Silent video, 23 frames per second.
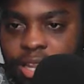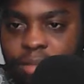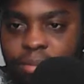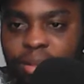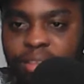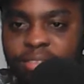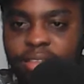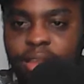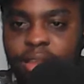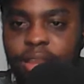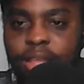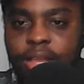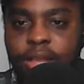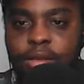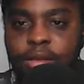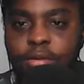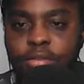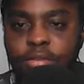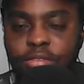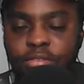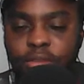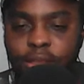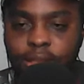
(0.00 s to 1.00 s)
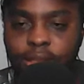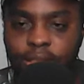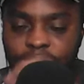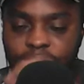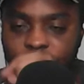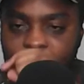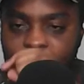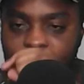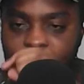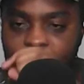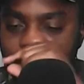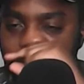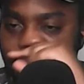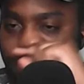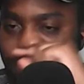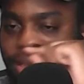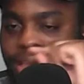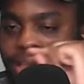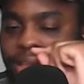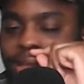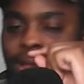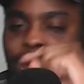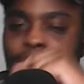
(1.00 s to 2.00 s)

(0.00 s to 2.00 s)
by signing a good striker, says Lamek.